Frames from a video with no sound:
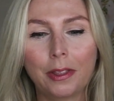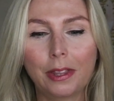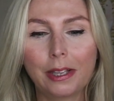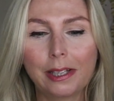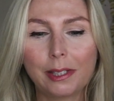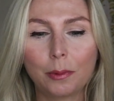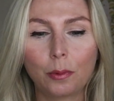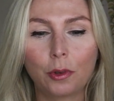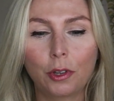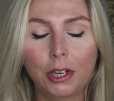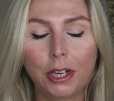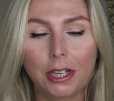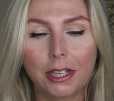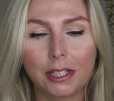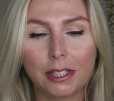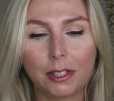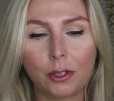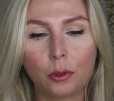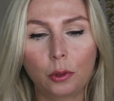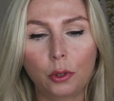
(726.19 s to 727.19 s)
This one
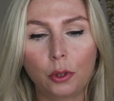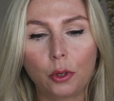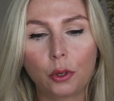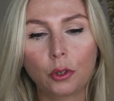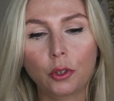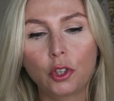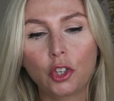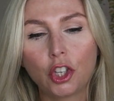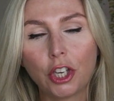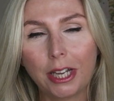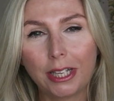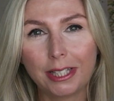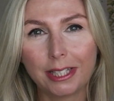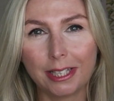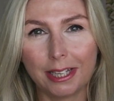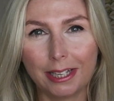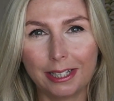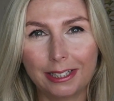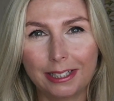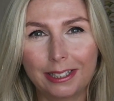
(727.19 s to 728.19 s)
is called
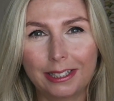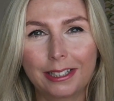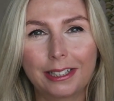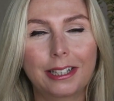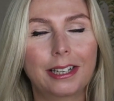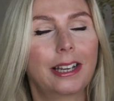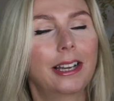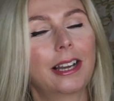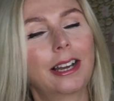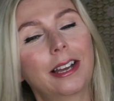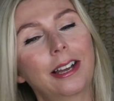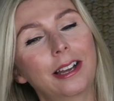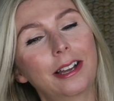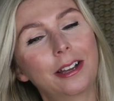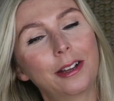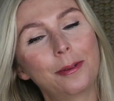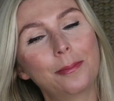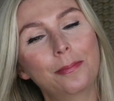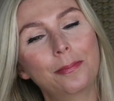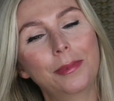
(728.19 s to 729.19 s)
Concetta,
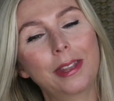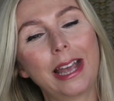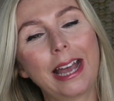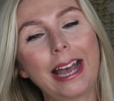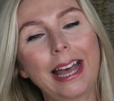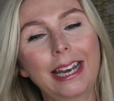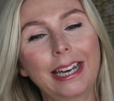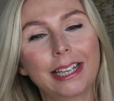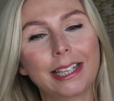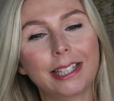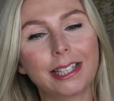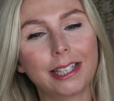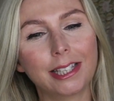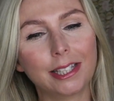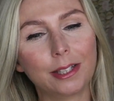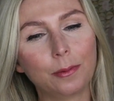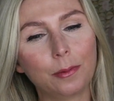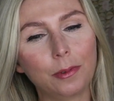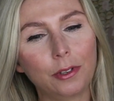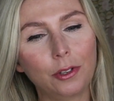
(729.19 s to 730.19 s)
and it's
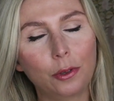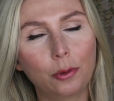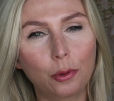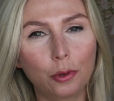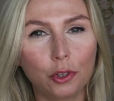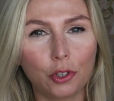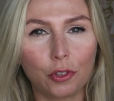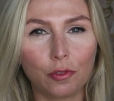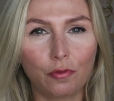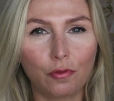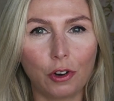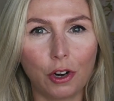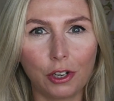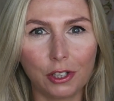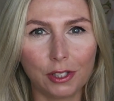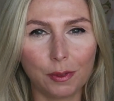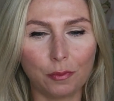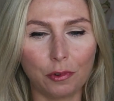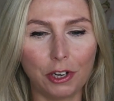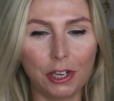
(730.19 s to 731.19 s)
this gorgeous
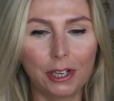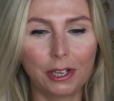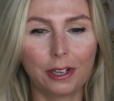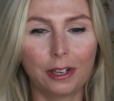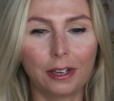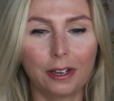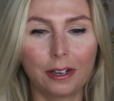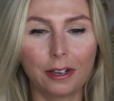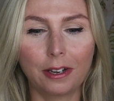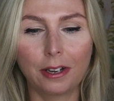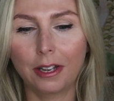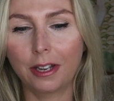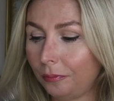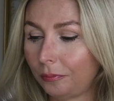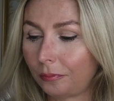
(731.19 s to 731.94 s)
raspberry colour.